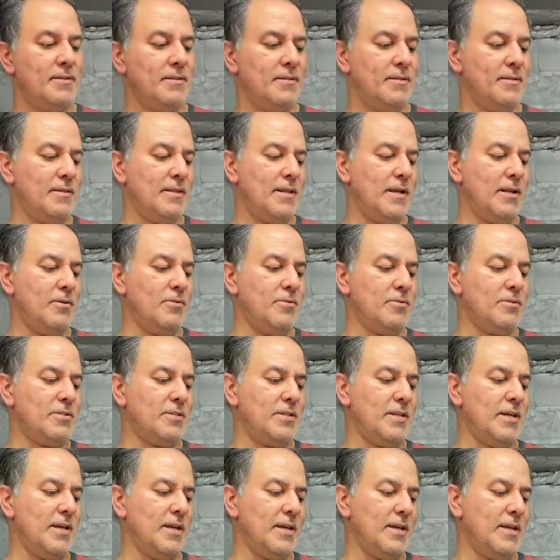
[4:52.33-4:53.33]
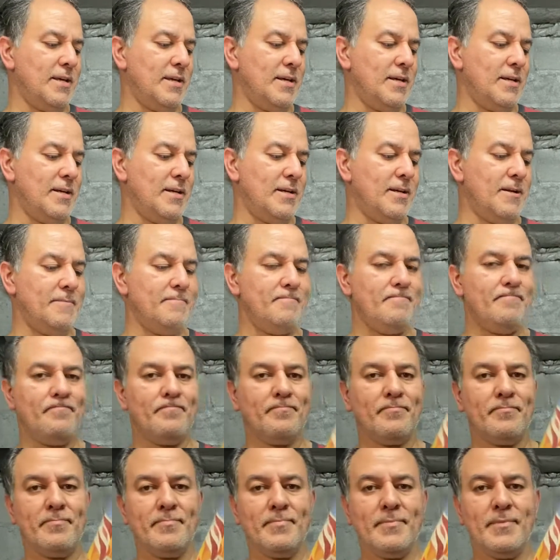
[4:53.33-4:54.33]
That looks like the
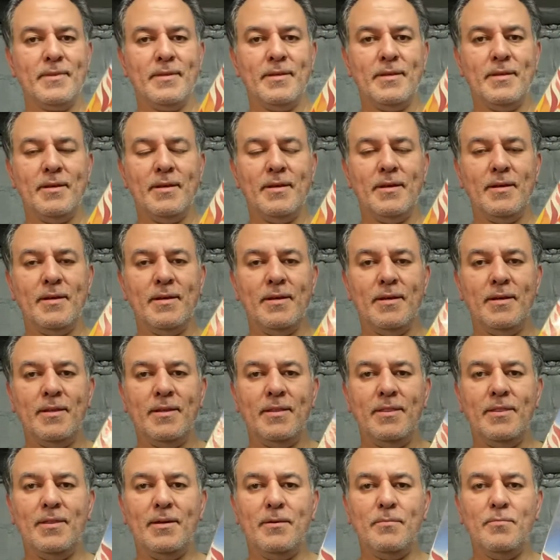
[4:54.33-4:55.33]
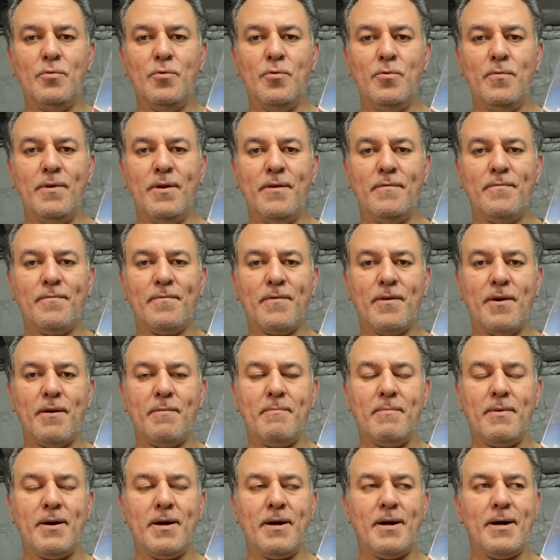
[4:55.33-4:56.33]
movie
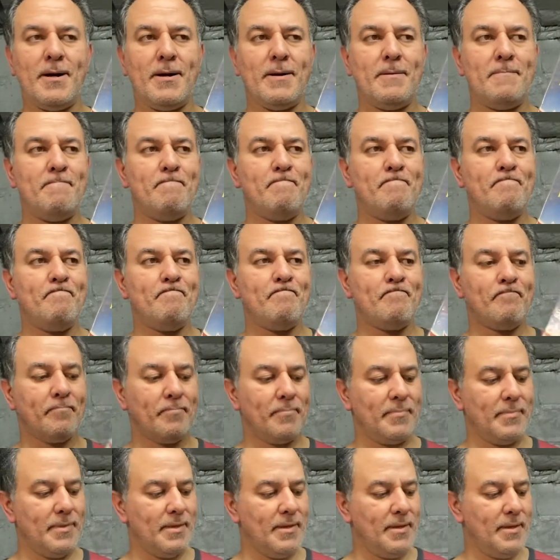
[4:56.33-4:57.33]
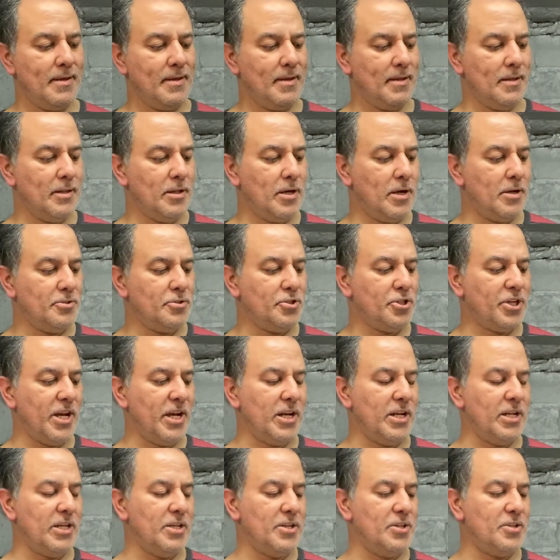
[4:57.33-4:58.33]
from Lon
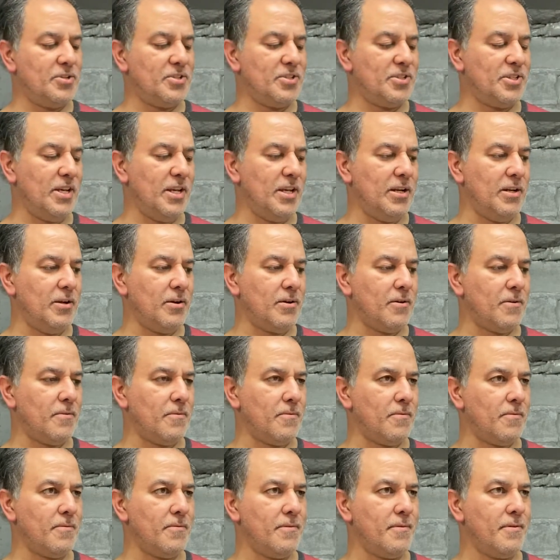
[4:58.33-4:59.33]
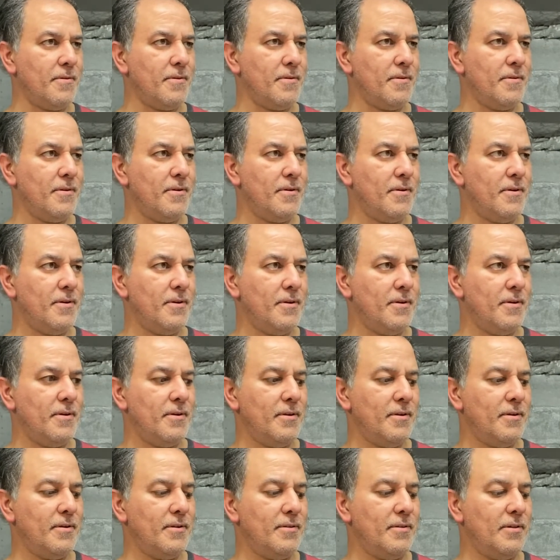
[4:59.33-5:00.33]
Chaney Sr.,
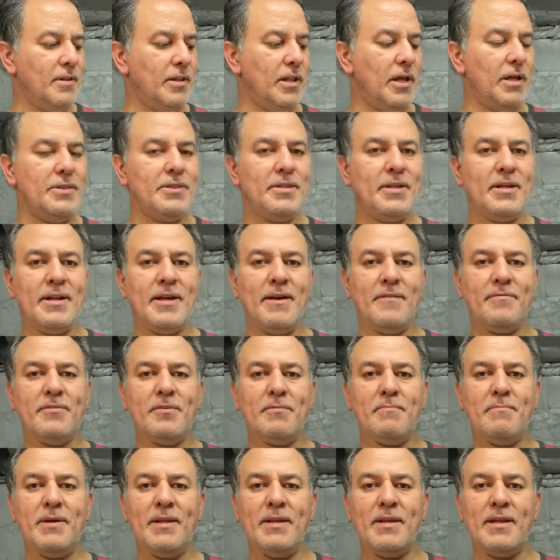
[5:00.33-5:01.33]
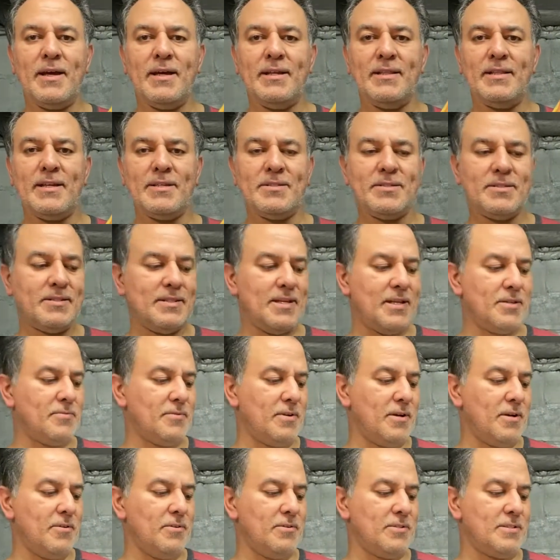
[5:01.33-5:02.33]
London After Midnight. That's
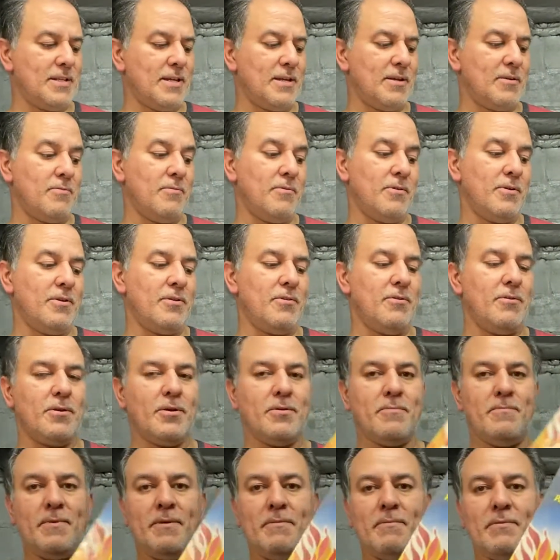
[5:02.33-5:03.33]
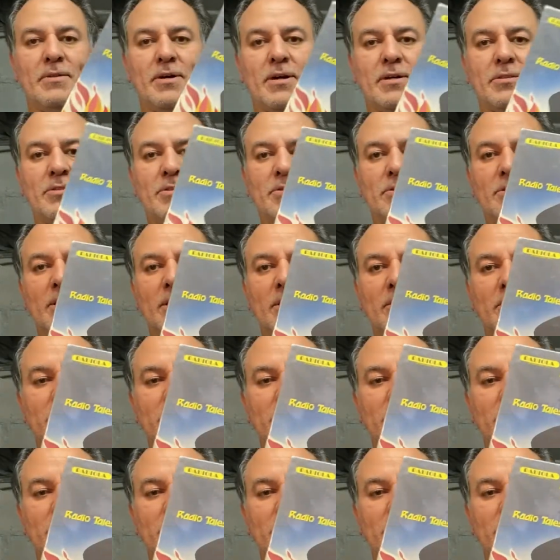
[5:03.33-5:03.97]
what it looks like. Or, it could be Dr. Jekyll